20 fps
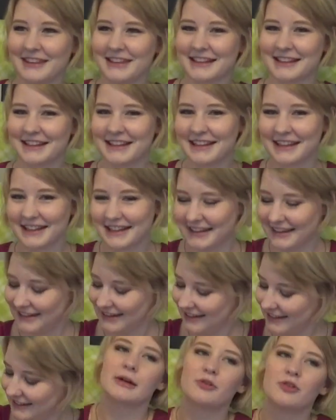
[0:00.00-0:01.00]
it?
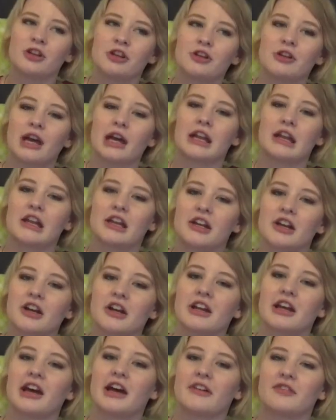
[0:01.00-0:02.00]
When you edit, you're
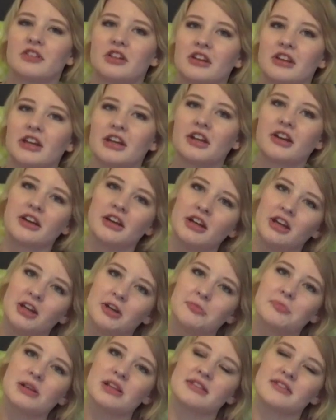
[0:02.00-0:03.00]
gonna have to like
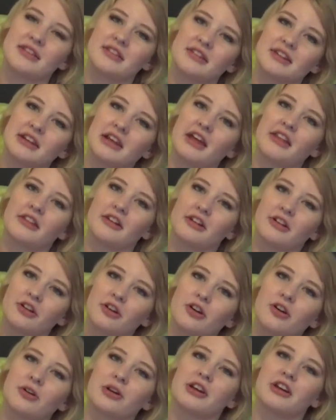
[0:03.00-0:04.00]
piece this together in a
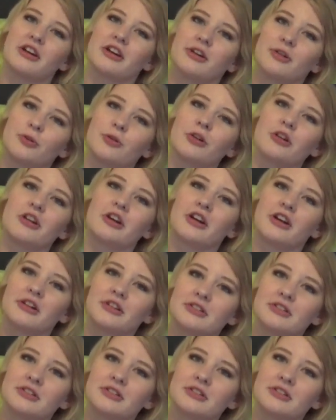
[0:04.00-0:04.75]
coherent order.